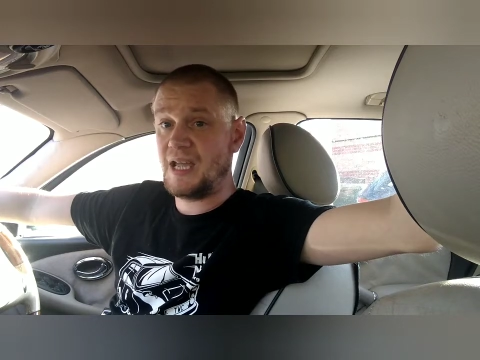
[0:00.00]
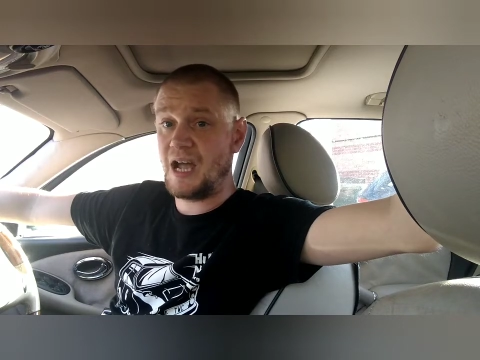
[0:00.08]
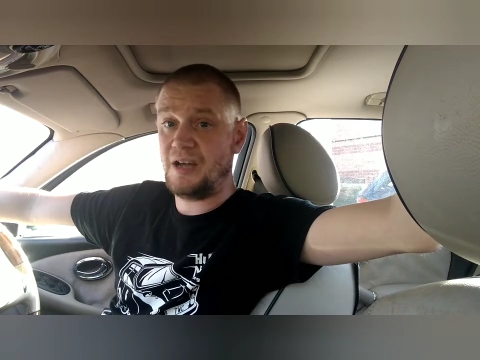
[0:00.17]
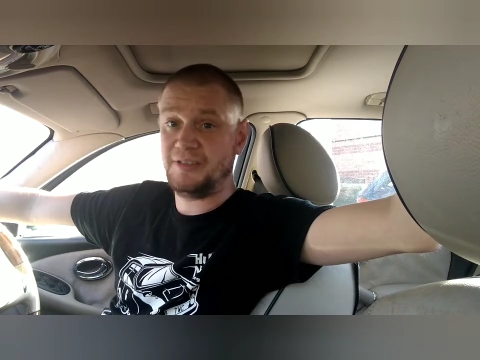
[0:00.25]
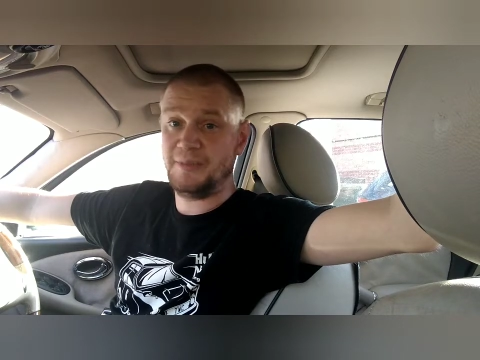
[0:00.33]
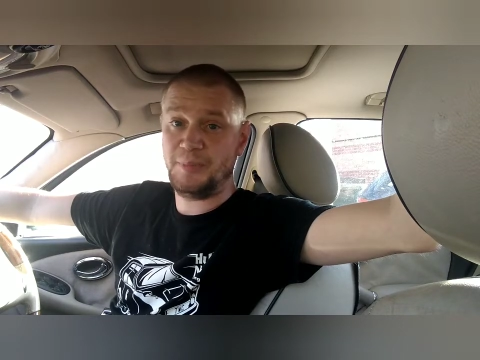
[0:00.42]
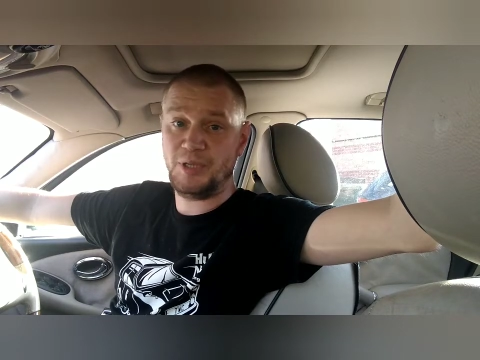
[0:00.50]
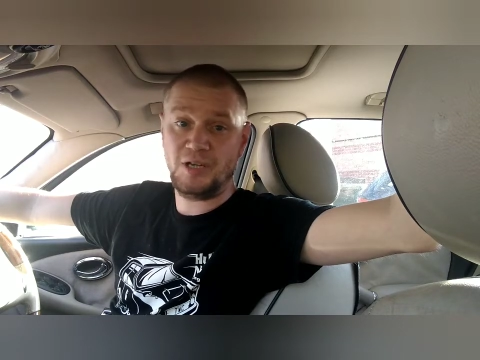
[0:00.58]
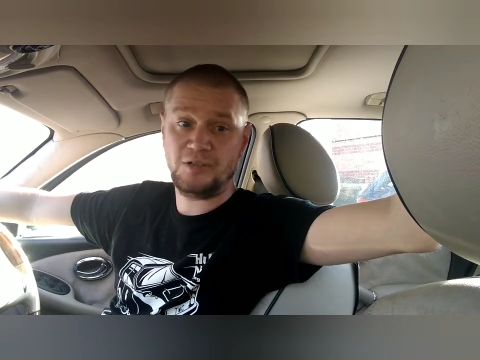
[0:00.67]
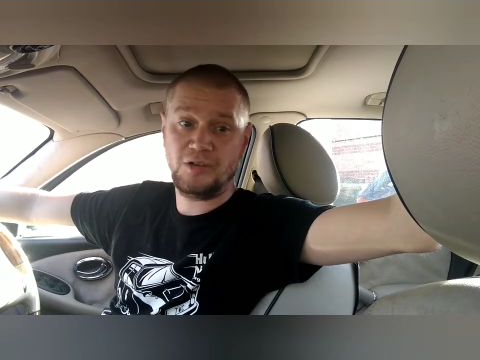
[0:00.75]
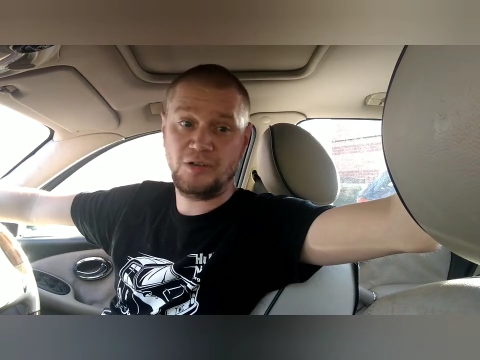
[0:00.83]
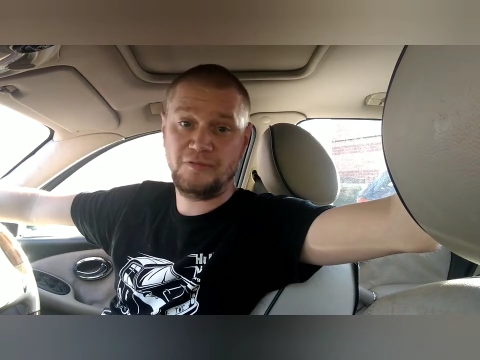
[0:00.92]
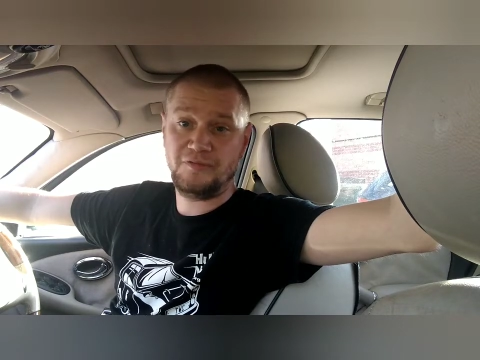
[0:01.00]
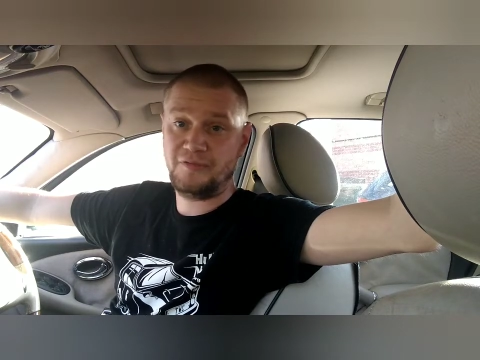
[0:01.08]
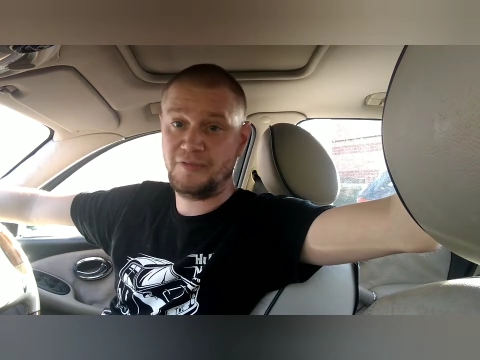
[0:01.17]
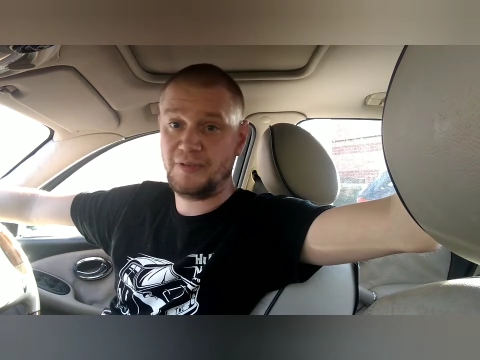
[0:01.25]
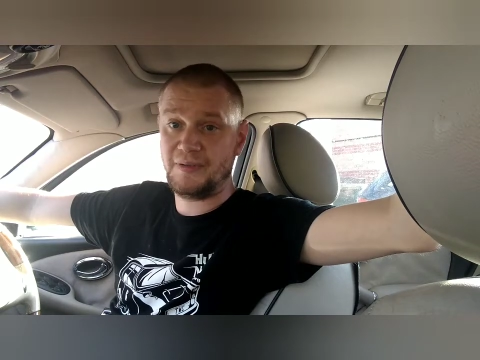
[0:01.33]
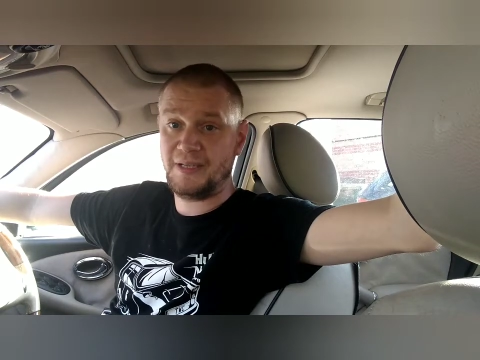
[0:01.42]
I had the plug off,
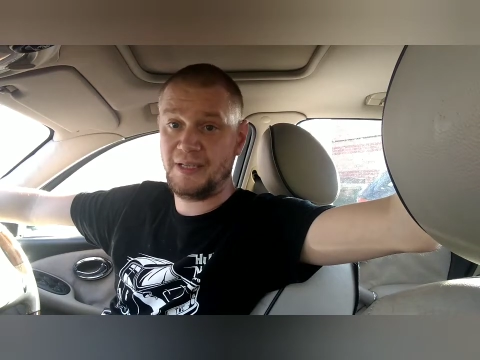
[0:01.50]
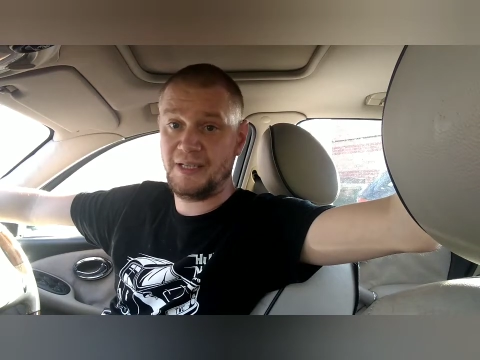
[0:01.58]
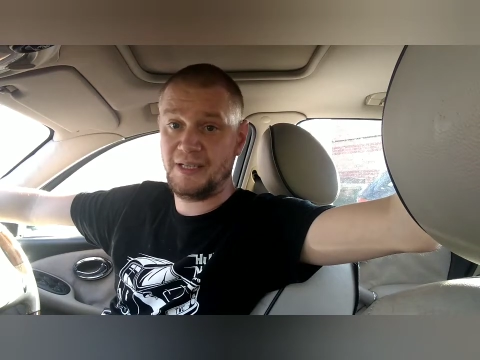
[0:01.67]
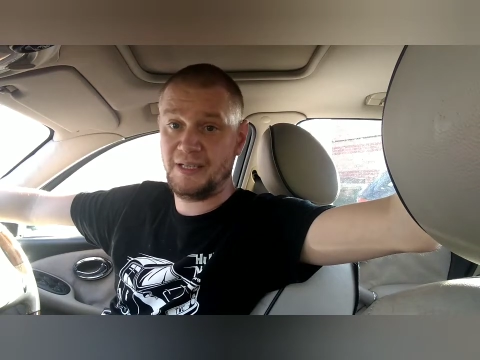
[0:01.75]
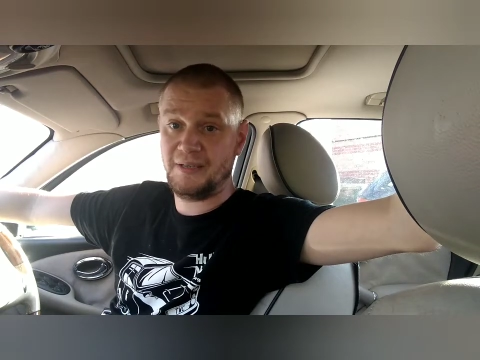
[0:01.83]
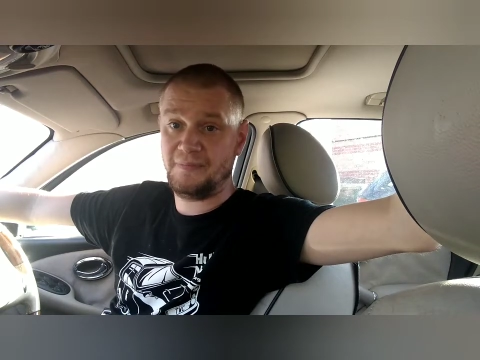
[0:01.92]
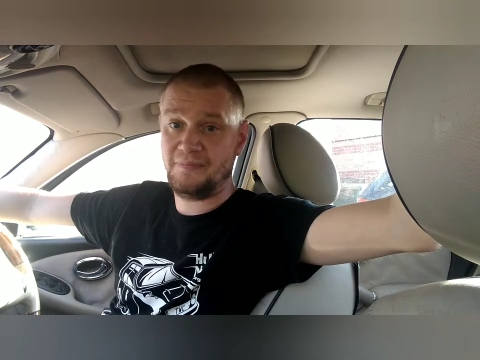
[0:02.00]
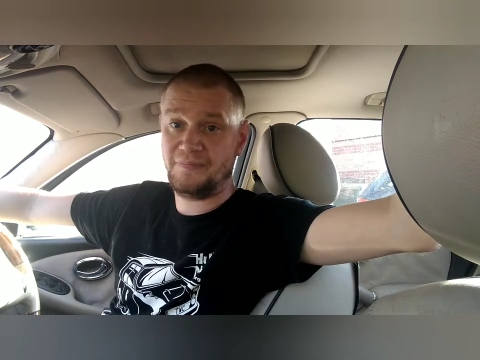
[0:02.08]
and